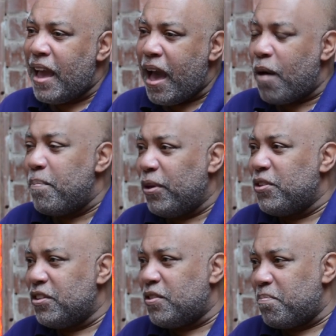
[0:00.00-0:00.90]
how
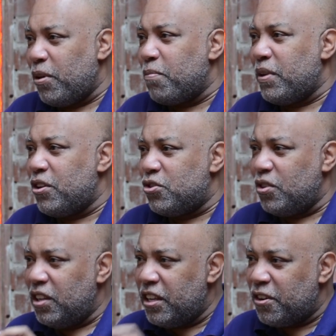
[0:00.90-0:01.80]
buildings are built, because you
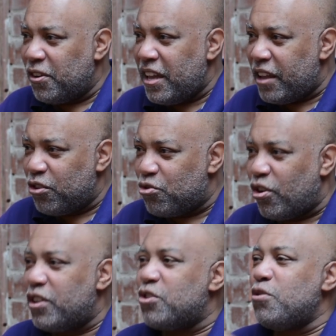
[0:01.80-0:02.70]
literally had to
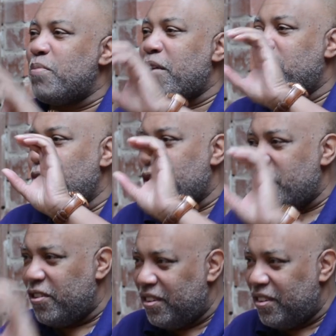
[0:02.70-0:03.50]
draw the 2x4.